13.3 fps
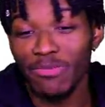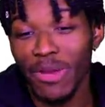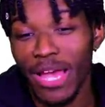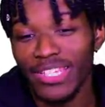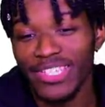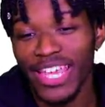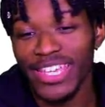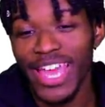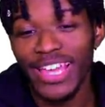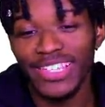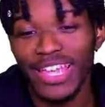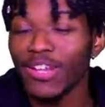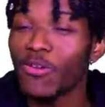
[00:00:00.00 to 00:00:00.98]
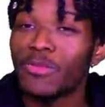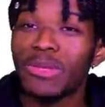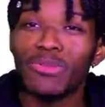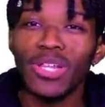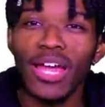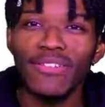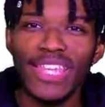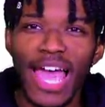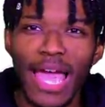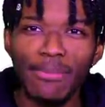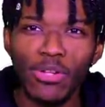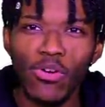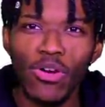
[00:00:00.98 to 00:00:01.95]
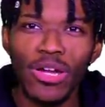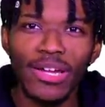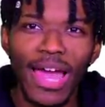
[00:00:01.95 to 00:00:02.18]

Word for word: probably say yes. I know people love Time Lord.